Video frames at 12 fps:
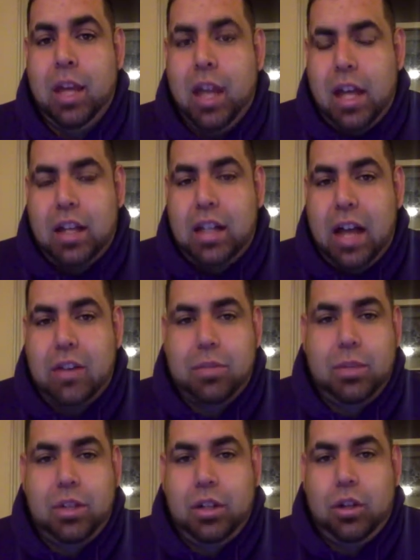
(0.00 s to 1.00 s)
It allows me
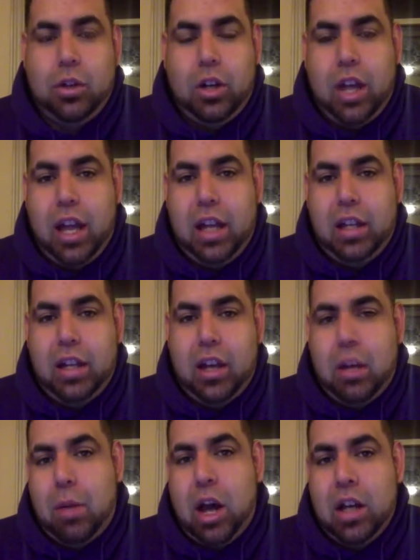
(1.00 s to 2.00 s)
to create
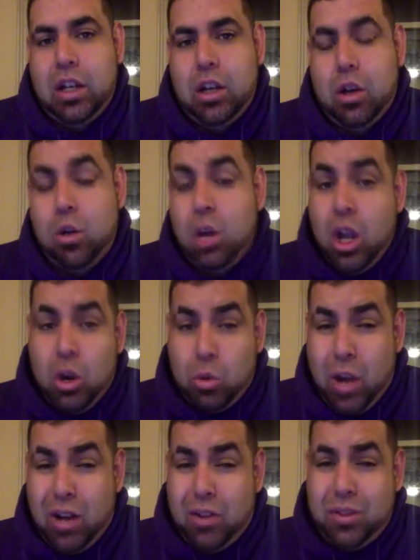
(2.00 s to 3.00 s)
audio
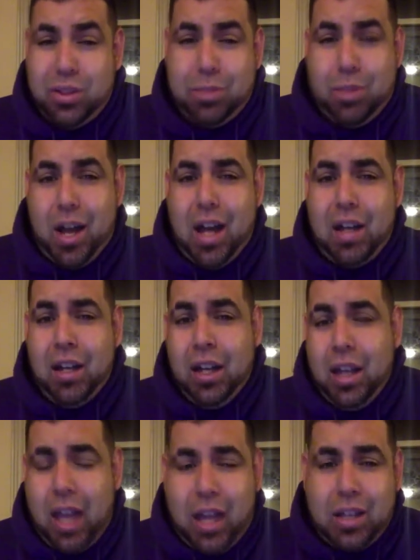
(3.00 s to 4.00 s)
right on the spot,
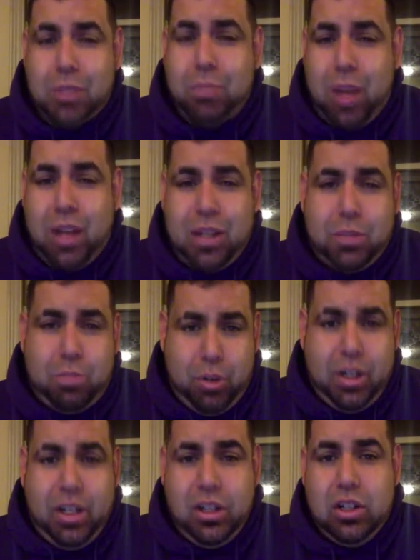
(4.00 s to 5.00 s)
and it's
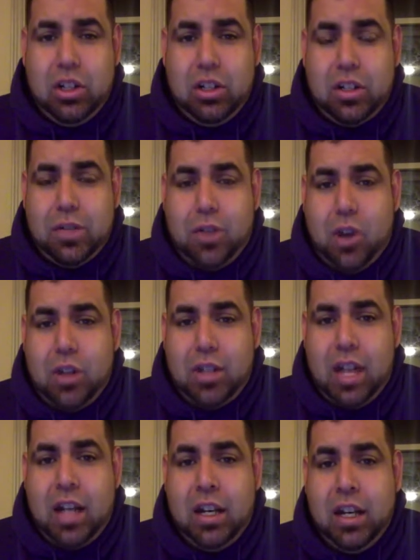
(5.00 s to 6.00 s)
pretty good as far as
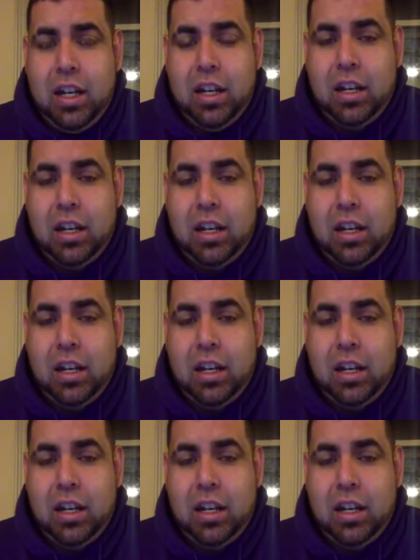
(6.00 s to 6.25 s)
editing.